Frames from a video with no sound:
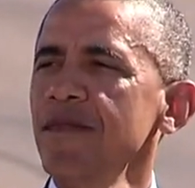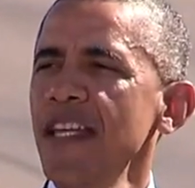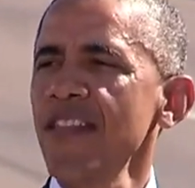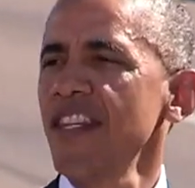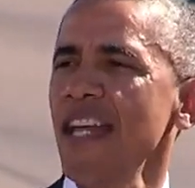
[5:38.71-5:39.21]

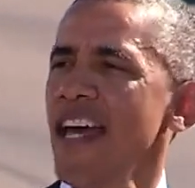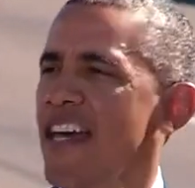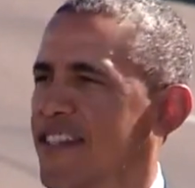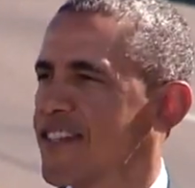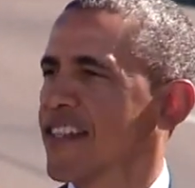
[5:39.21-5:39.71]
And in the
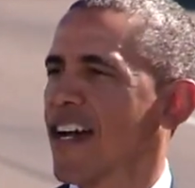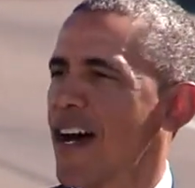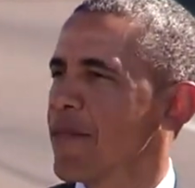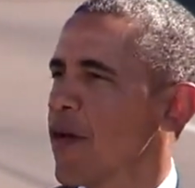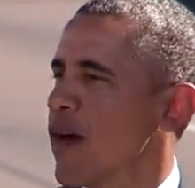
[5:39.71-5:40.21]
days to
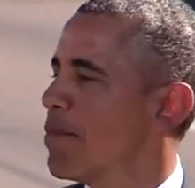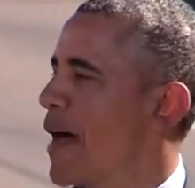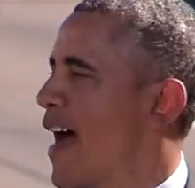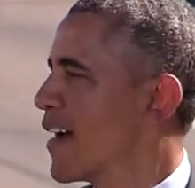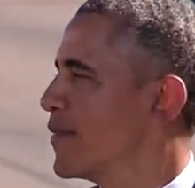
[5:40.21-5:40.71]
come, they went
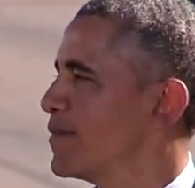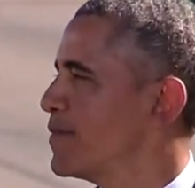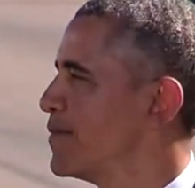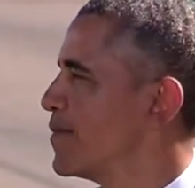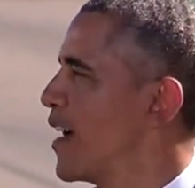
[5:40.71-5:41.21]
back
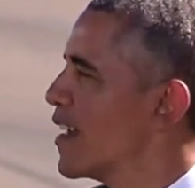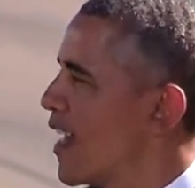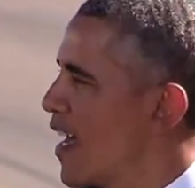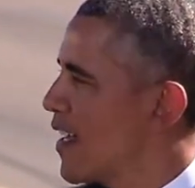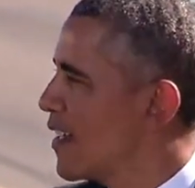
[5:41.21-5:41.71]

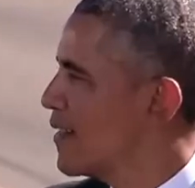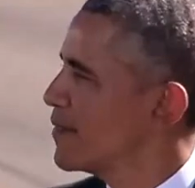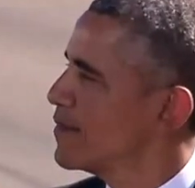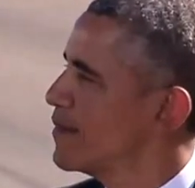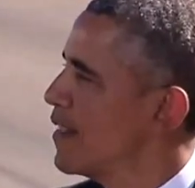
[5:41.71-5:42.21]
again
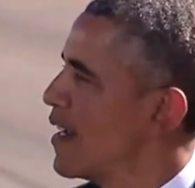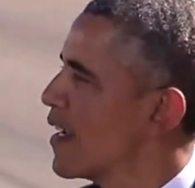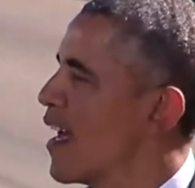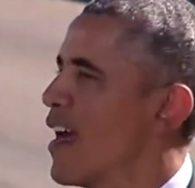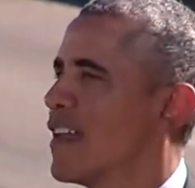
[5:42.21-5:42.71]
and
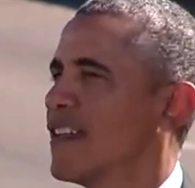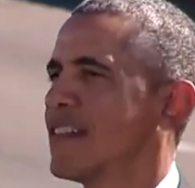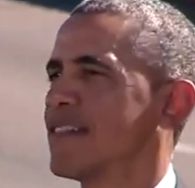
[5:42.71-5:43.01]
again.